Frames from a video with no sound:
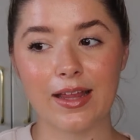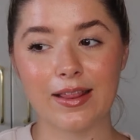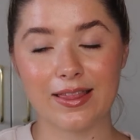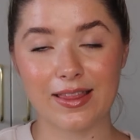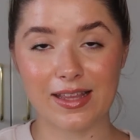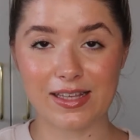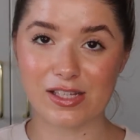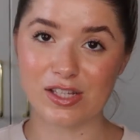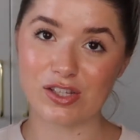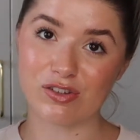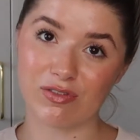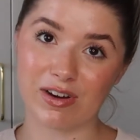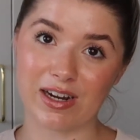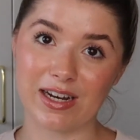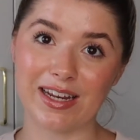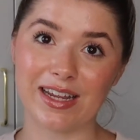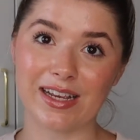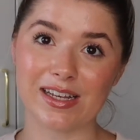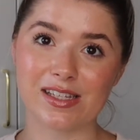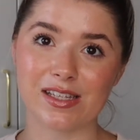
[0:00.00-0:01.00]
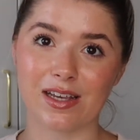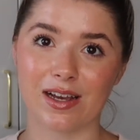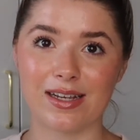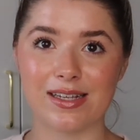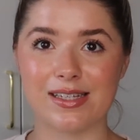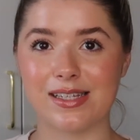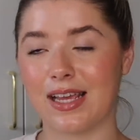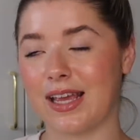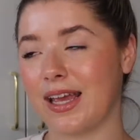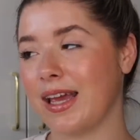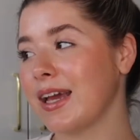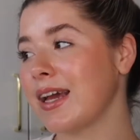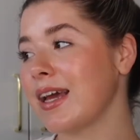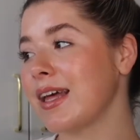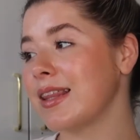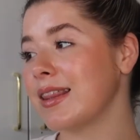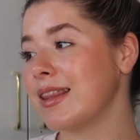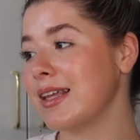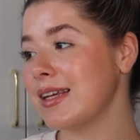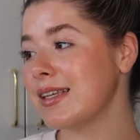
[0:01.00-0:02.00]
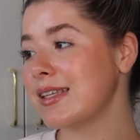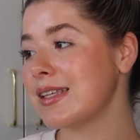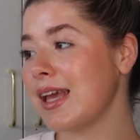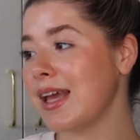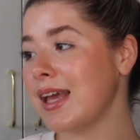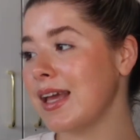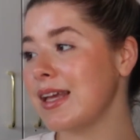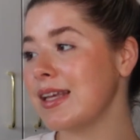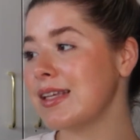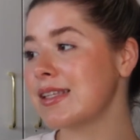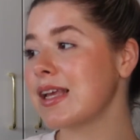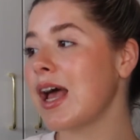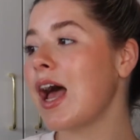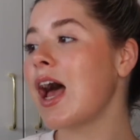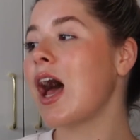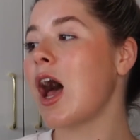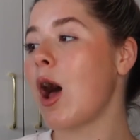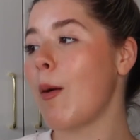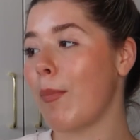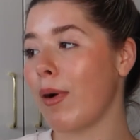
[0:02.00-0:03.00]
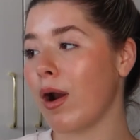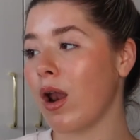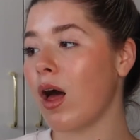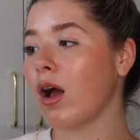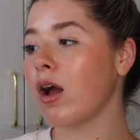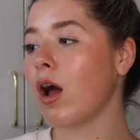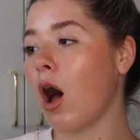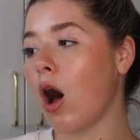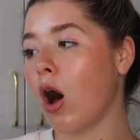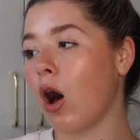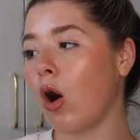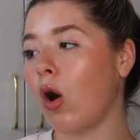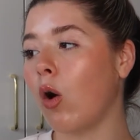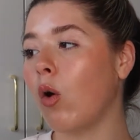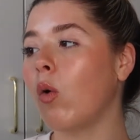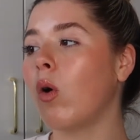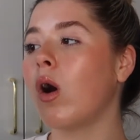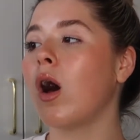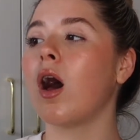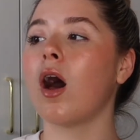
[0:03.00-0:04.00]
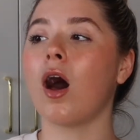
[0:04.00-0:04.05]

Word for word: this is really exciting this is a plug hole